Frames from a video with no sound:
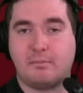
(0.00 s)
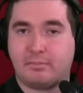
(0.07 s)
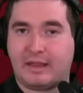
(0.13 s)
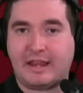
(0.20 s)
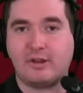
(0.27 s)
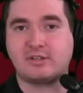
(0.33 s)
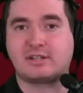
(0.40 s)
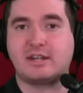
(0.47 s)

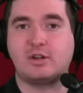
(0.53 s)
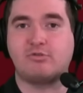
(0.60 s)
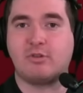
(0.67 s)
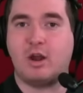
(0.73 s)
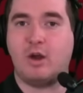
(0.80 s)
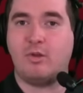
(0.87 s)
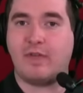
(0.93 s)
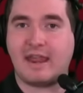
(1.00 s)
Players can
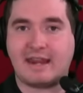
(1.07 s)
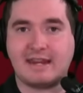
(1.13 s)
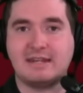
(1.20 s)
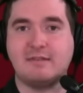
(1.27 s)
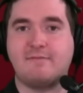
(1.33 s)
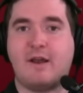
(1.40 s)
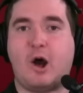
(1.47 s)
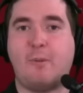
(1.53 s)
grow, they can
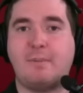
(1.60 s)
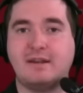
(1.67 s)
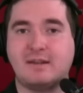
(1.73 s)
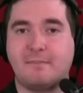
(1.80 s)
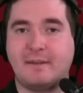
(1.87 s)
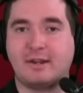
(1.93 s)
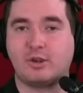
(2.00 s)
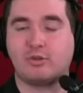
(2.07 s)
develop into
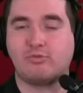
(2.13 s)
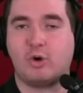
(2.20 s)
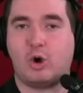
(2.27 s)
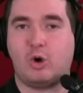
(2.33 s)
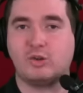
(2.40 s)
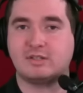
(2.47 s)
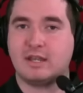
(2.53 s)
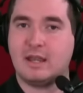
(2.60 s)
bigger
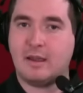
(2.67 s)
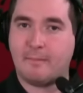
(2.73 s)
roles,